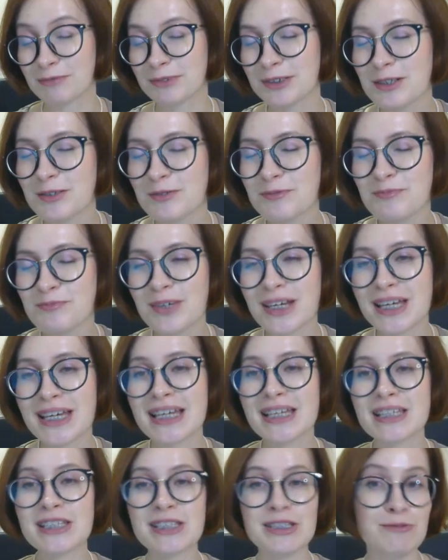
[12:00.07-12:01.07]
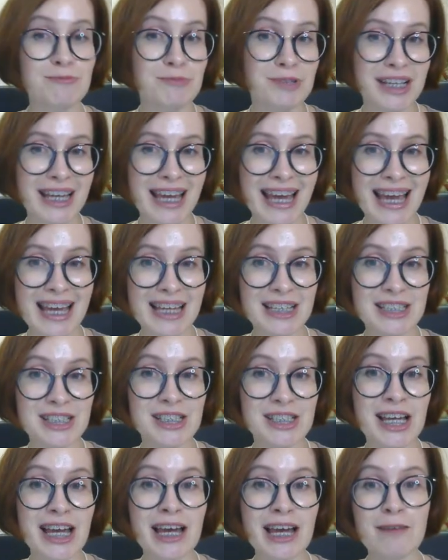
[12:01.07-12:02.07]
WP
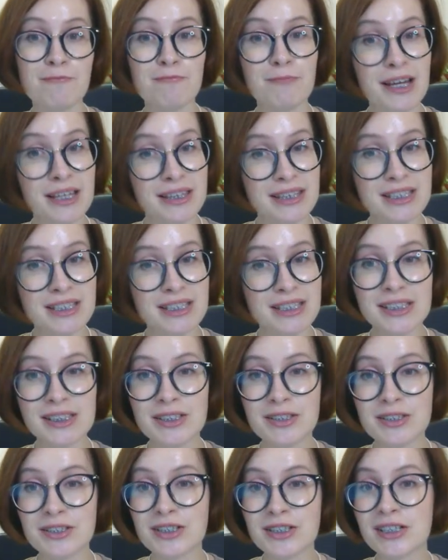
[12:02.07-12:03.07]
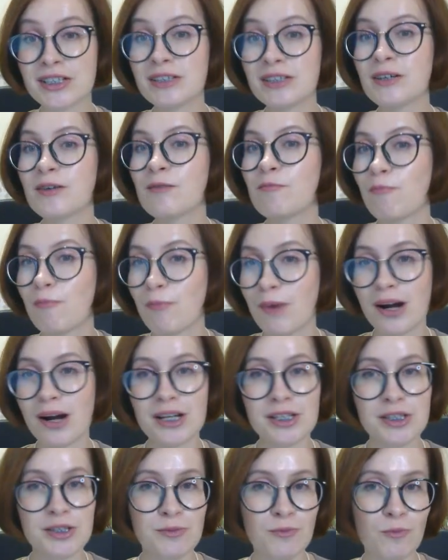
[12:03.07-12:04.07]
Supercache make the solution
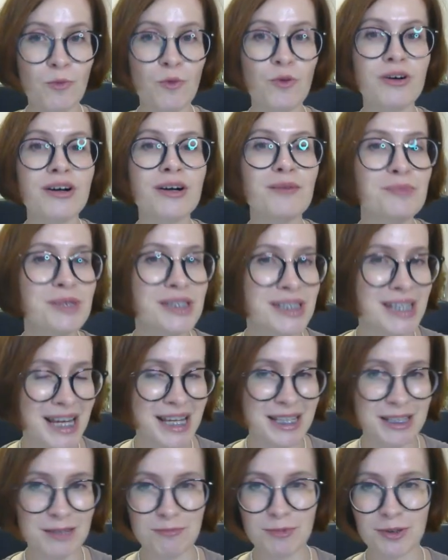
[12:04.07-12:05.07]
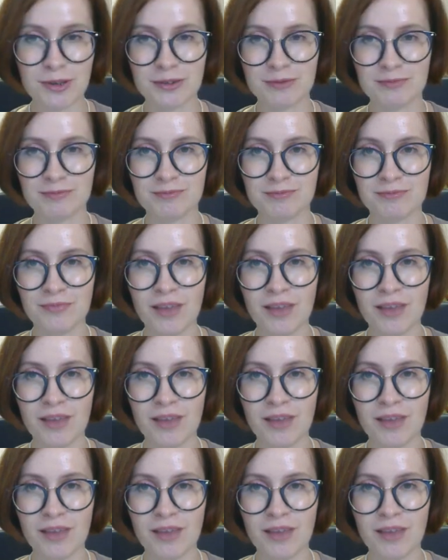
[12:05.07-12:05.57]
much more obtainable.